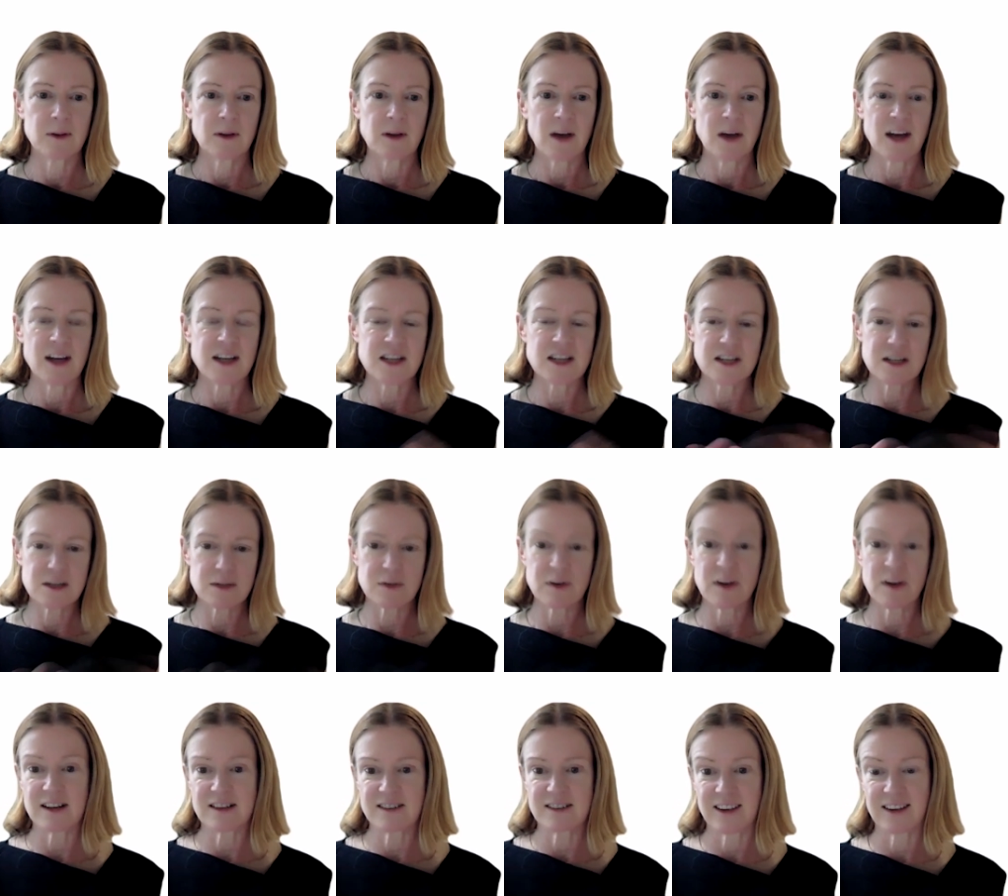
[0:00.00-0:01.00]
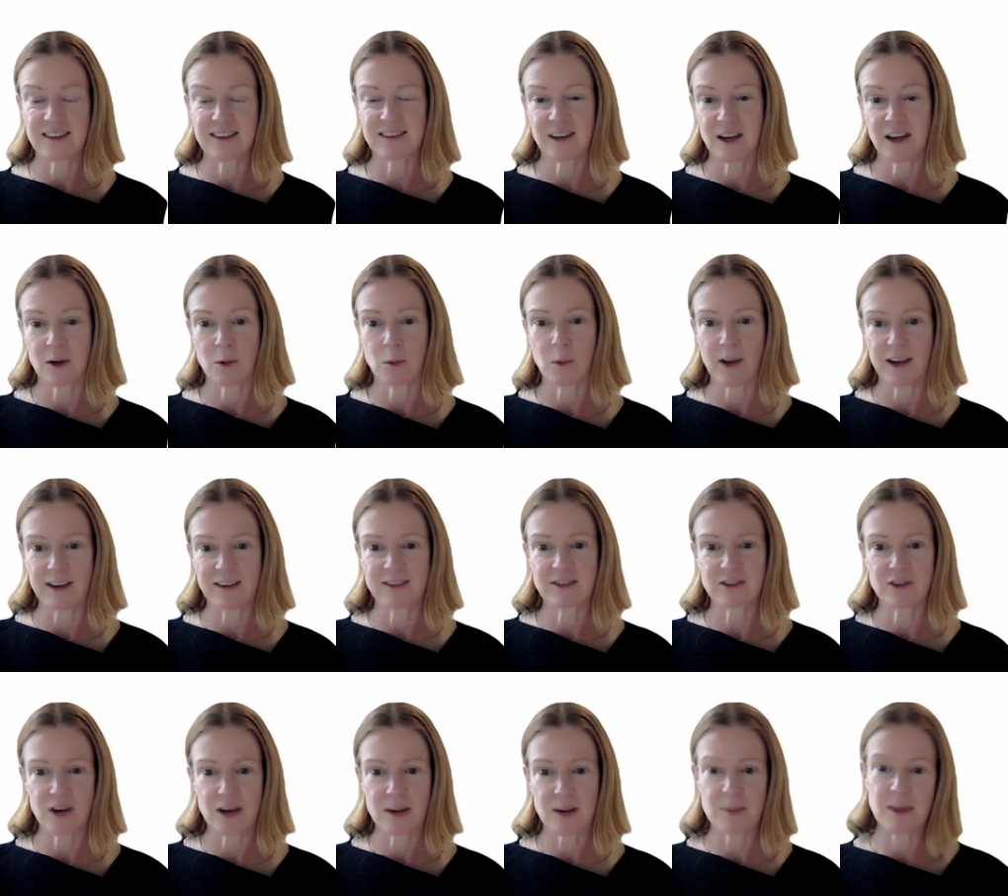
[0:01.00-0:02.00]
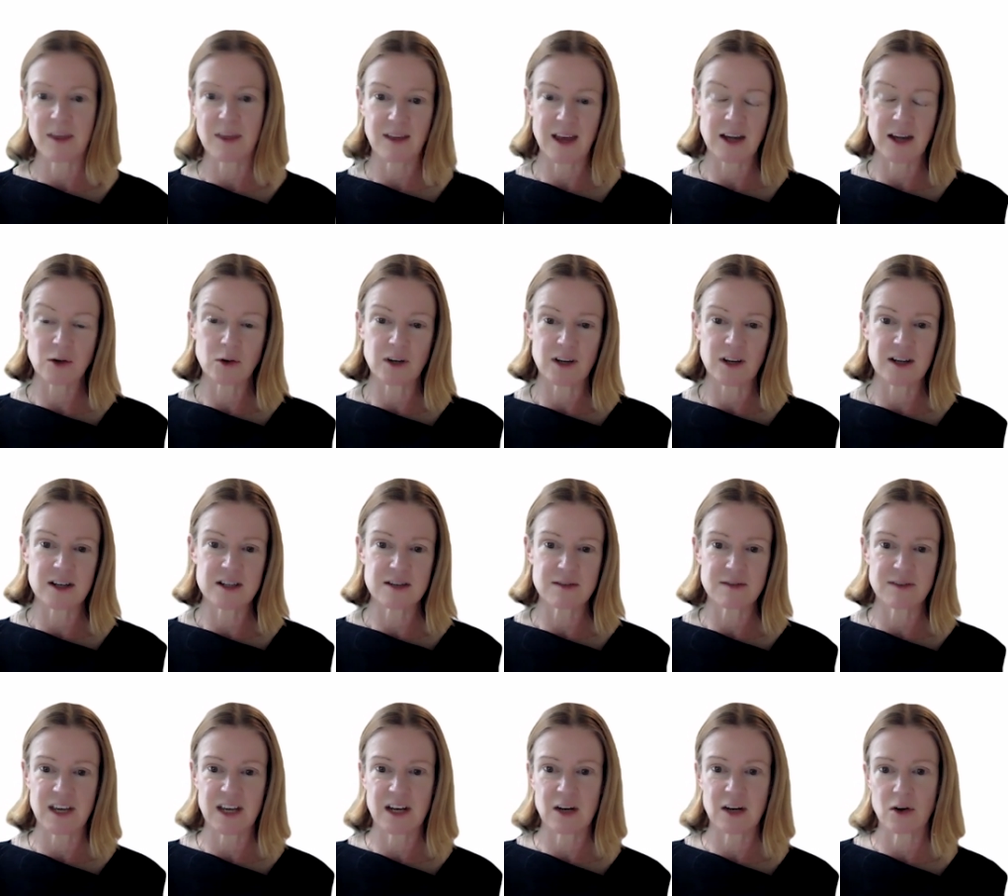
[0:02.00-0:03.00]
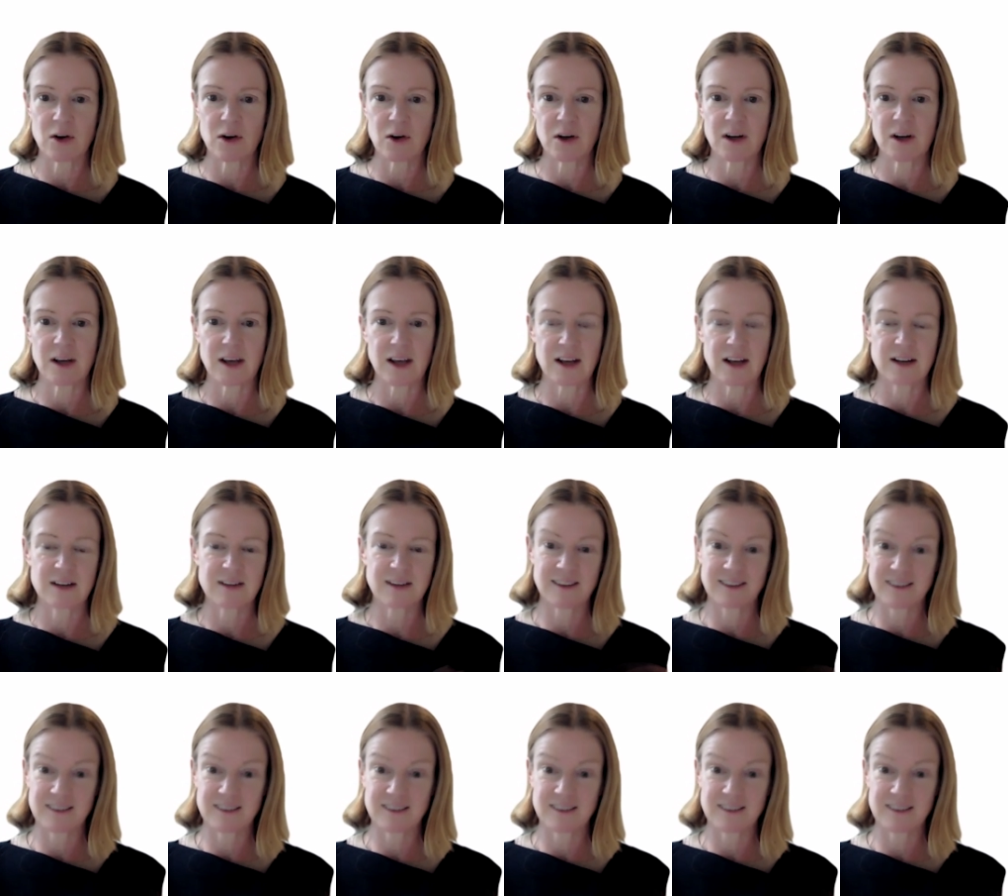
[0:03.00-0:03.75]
identify a textile waste stream that they could intervene on and